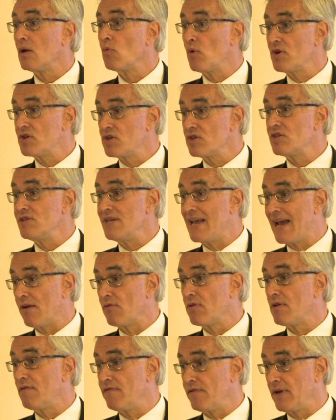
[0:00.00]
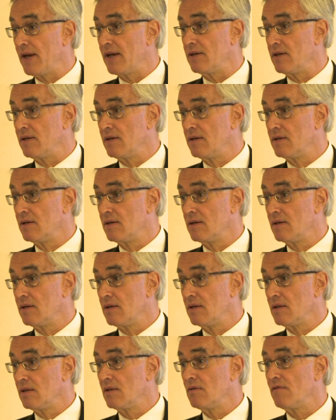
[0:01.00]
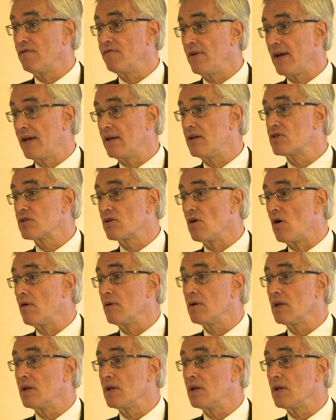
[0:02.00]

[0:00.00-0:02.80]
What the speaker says: which is now the Fed. The Fed is